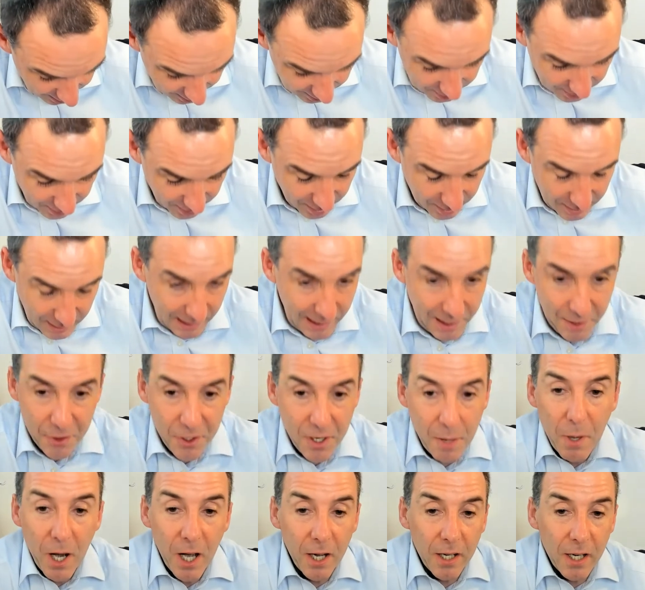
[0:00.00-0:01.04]
the
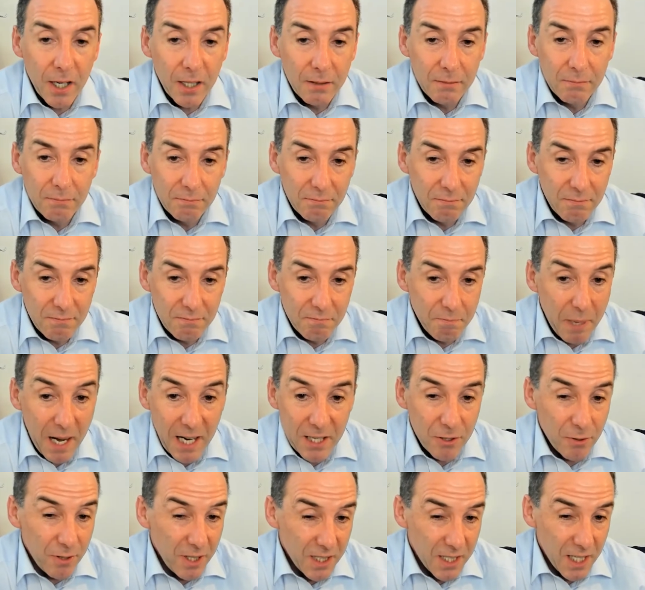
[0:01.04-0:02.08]
lithium ion
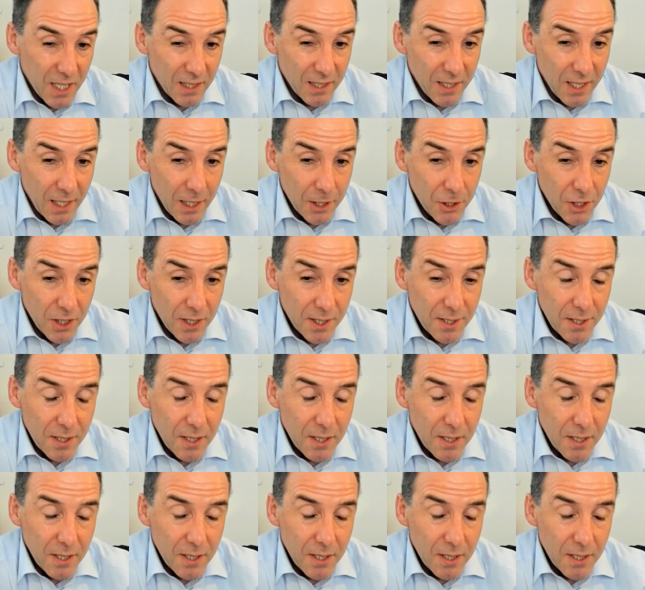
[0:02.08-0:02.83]
battery technologies.